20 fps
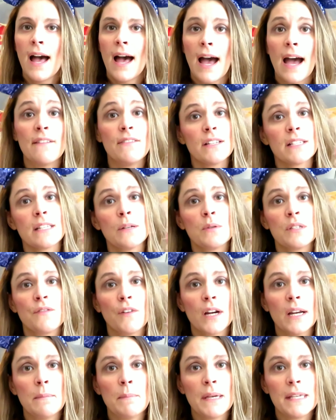Obviously it was
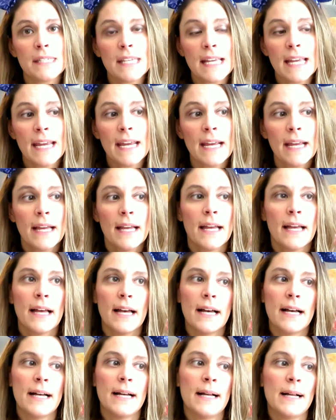very busy.
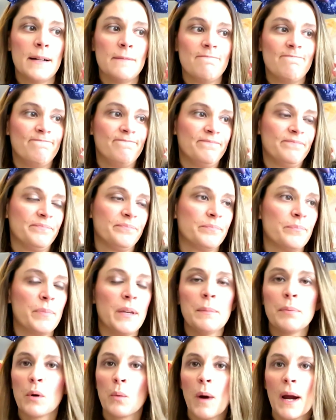
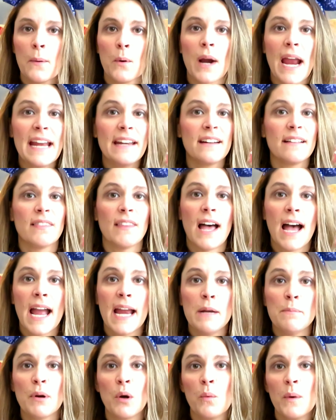People were waiting in
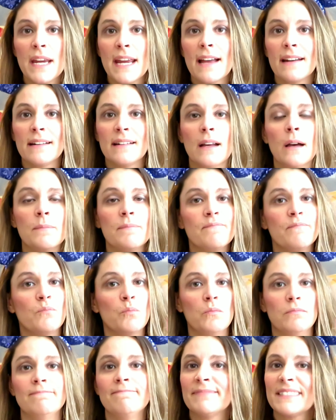line, but we ended up
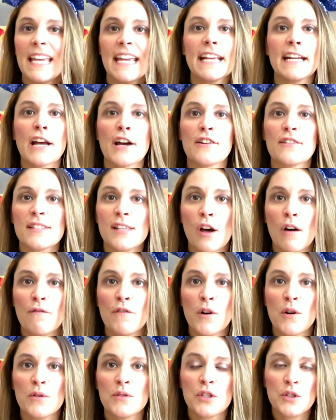taking out our cell
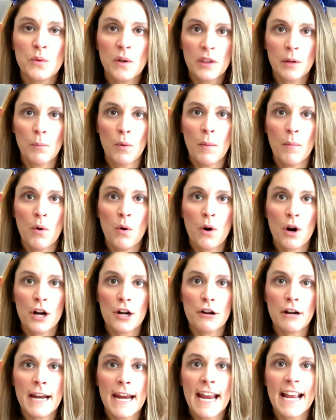phones, doing the mobile
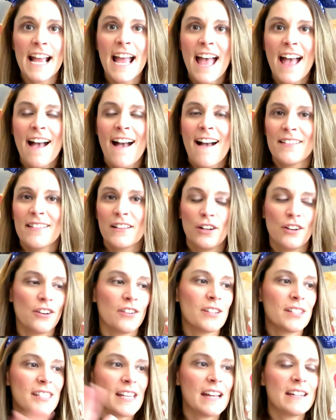ordering.
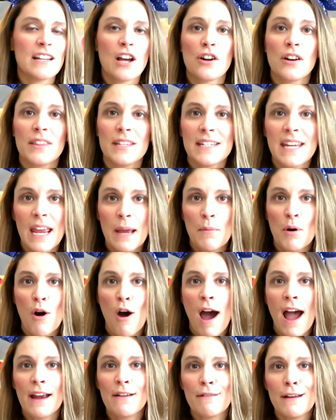Girls sat down at the table.
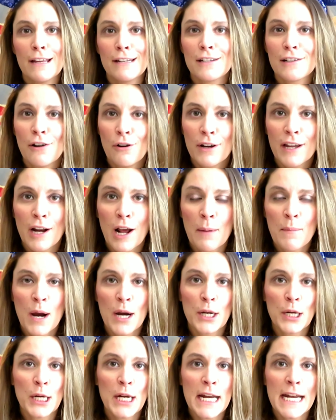I ran to go get our
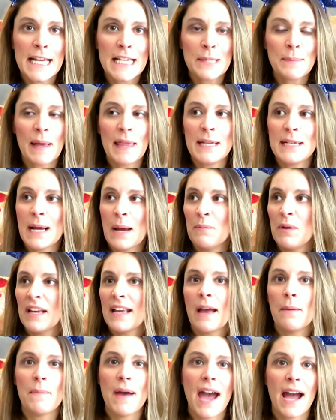margaritas. By the time we
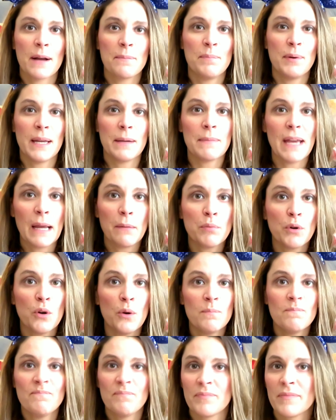get back, bing, bang,
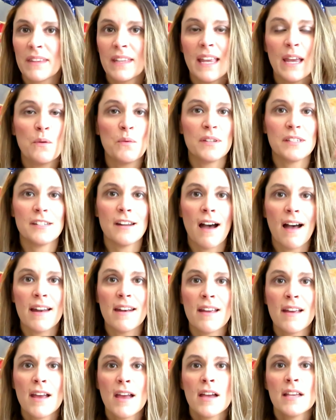boom, it was done.
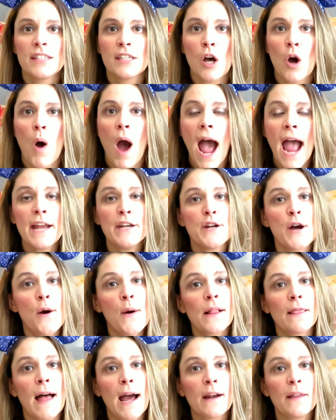So I
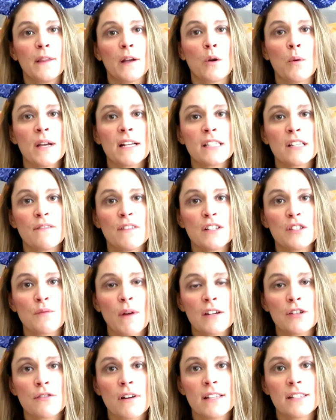know a lot of the quick service
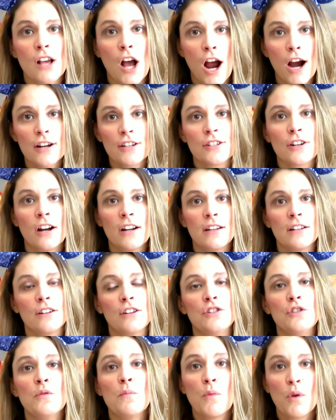restaurants are starting to
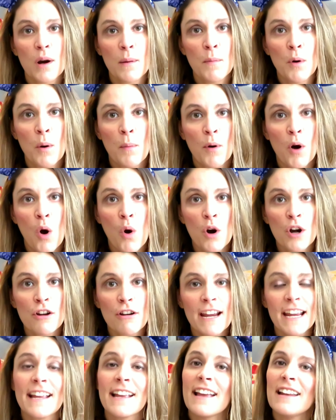do more mobile
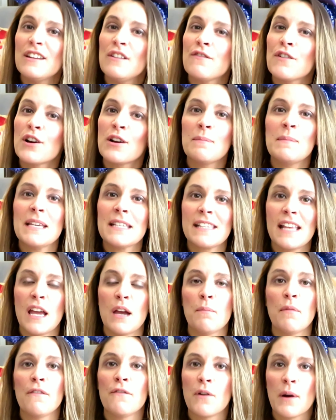ordering, and you've heard me say
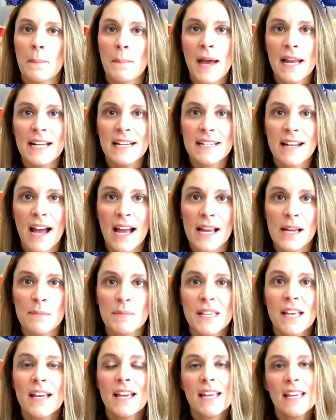it before many
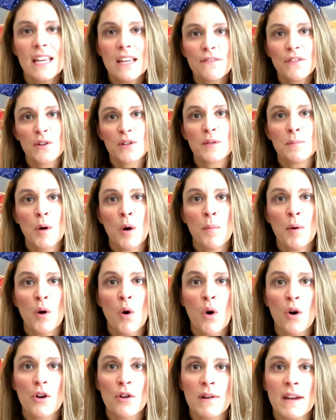times. If there's mobile
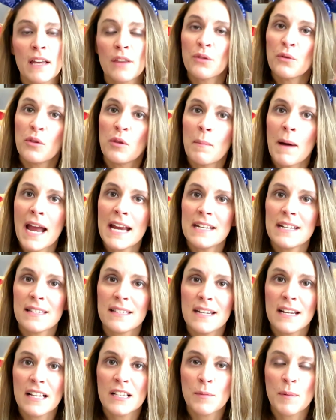ordering through the My
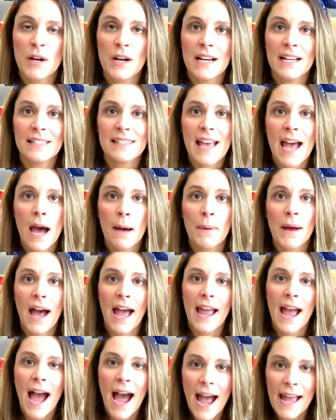Disney Experience app,
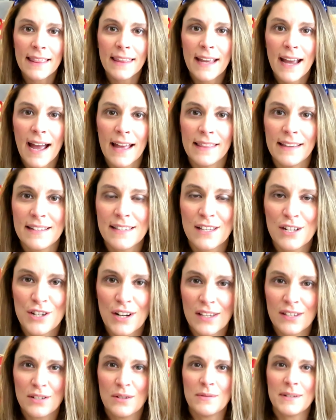I highly, highly
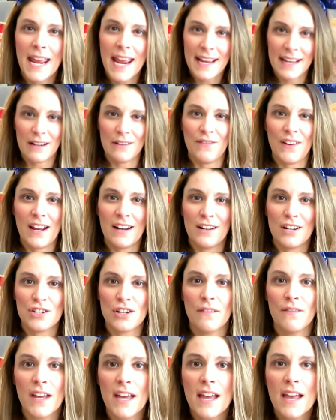suggest you take advantage
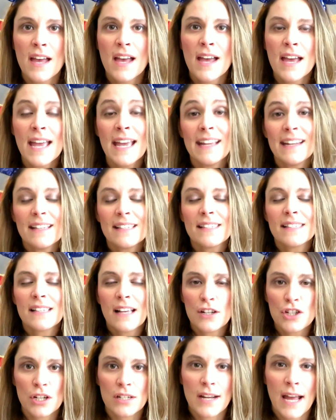of it. It is
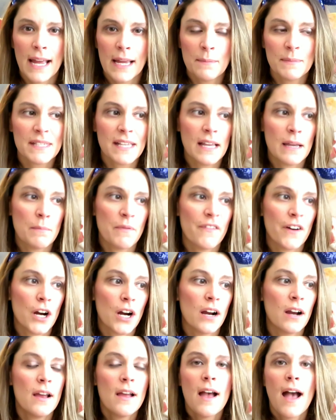such a time
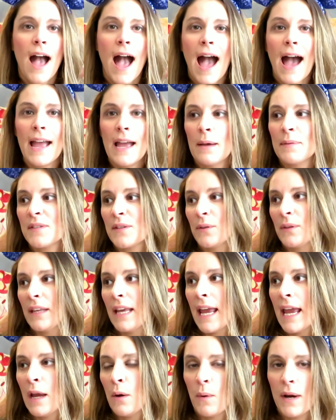saver. I
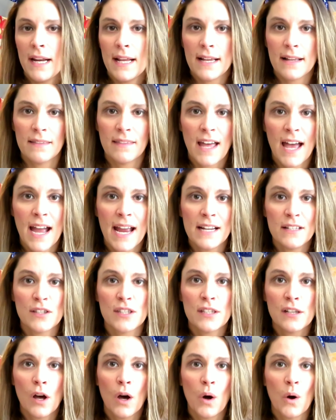absolutely hate waiting in line,
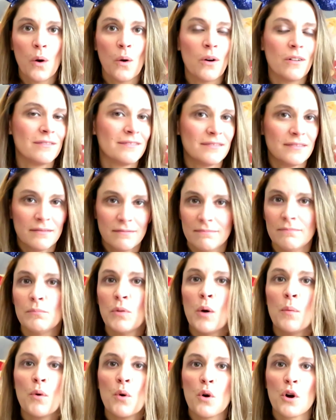so
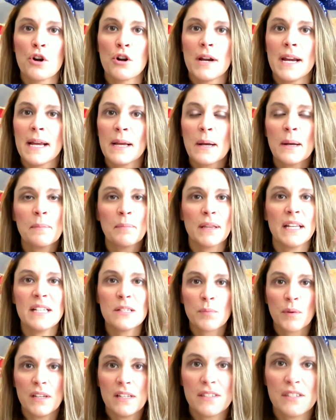mobile ordering,
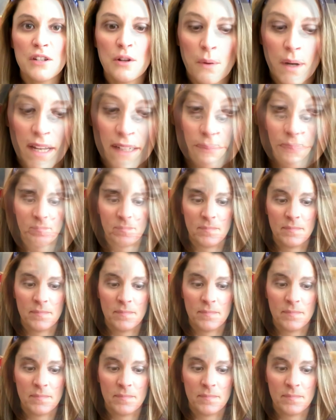please, please do it.